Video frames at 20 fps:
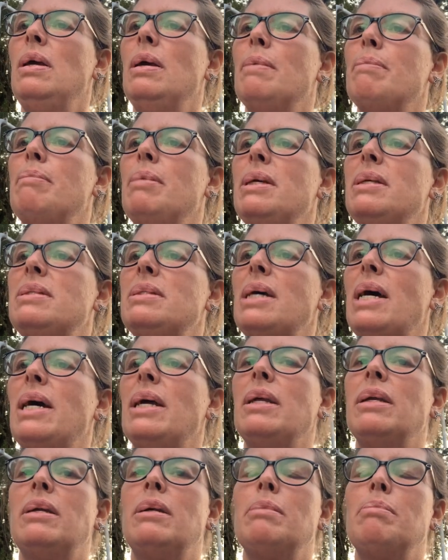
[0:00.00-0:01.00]
Beside
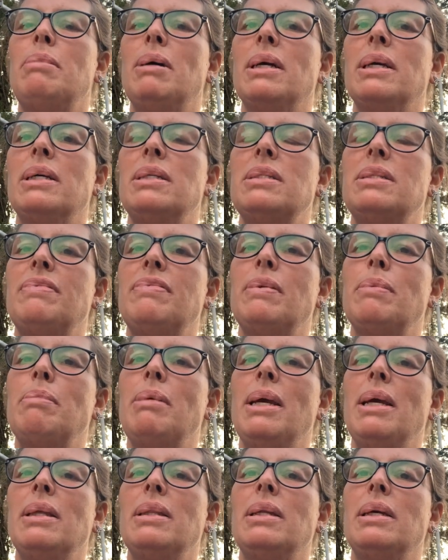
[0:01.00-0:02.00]
it are buckets for
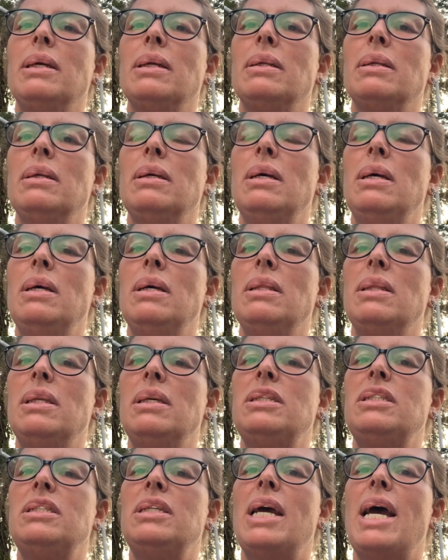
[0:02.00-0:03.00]
bathing. The
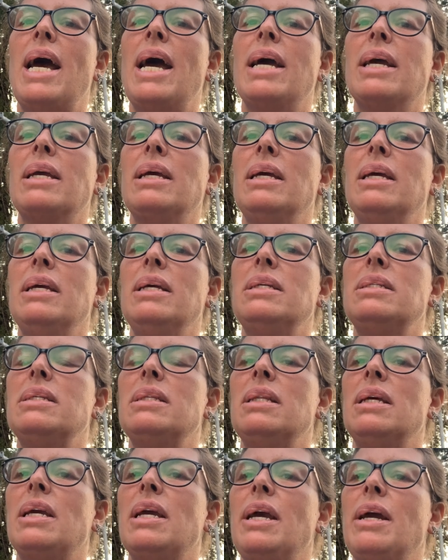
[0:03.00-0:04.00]
shack is in
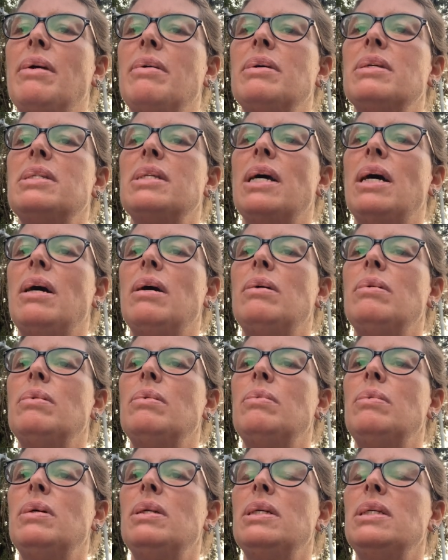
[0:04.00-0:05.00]
the Carousel,
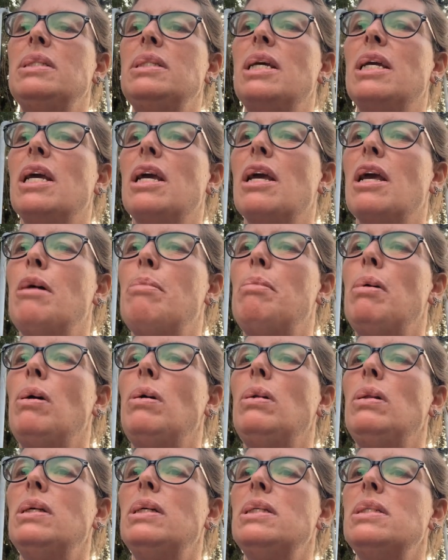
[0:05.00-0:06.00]
one of
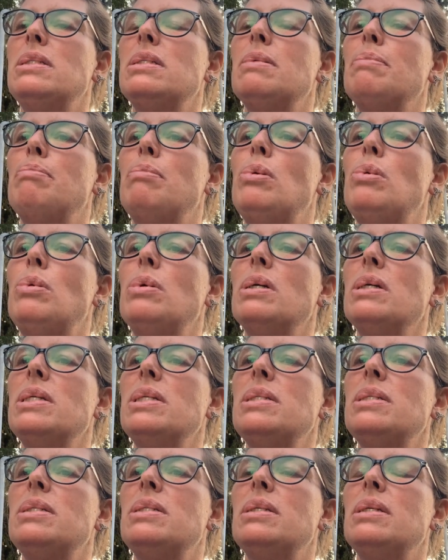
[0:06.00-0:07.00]
Tecacapola's
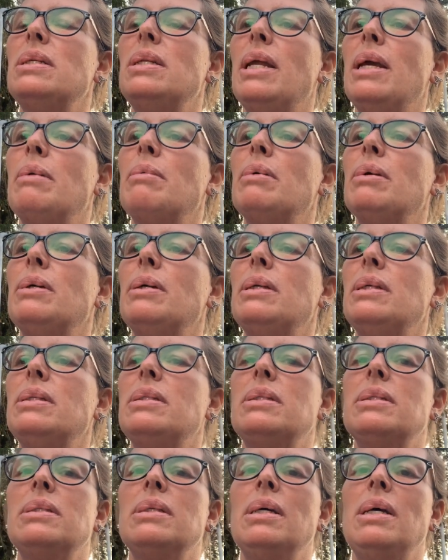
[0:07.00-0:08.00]
poorest
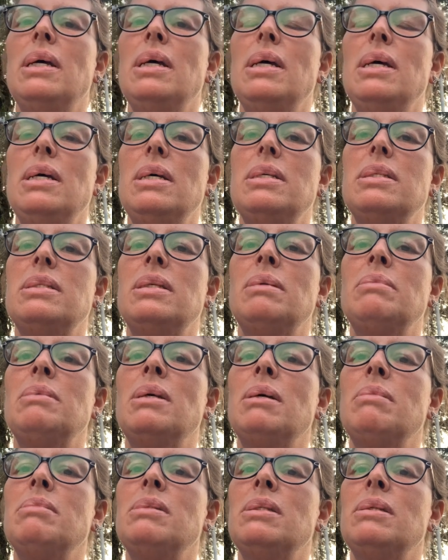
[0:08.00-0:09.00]
neighborhoods.
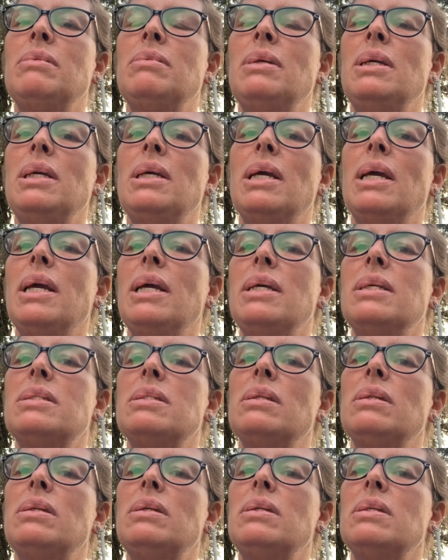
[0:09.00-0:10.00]
Sometimes Enrique
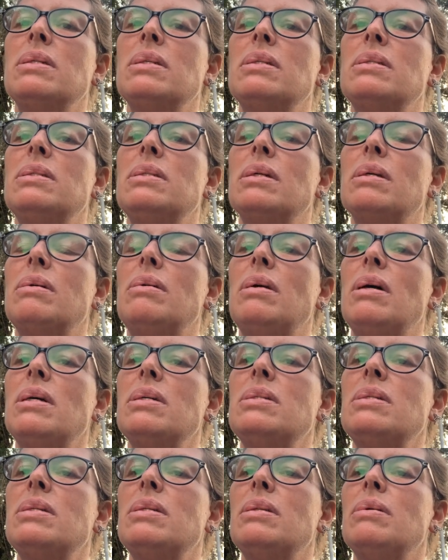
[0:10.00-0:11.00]
looks
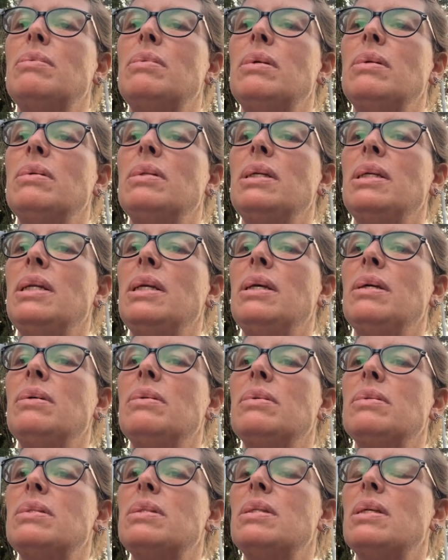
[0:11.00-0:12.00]
across the rolling
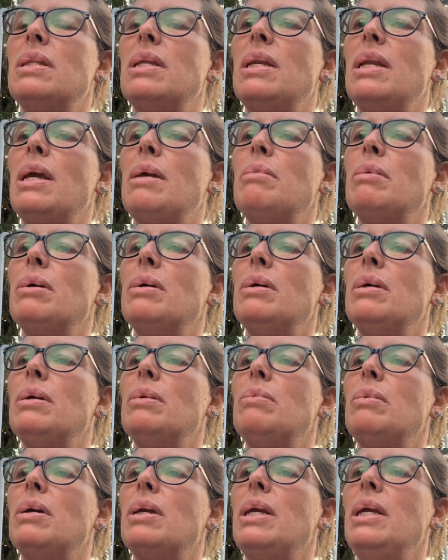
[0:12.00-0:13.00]
hills to the neighborhood
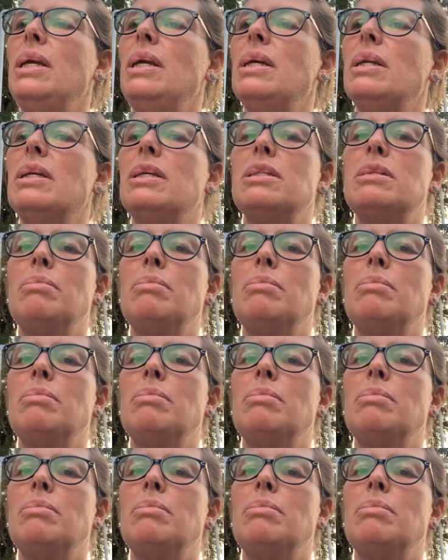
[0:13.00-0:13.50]
where he and his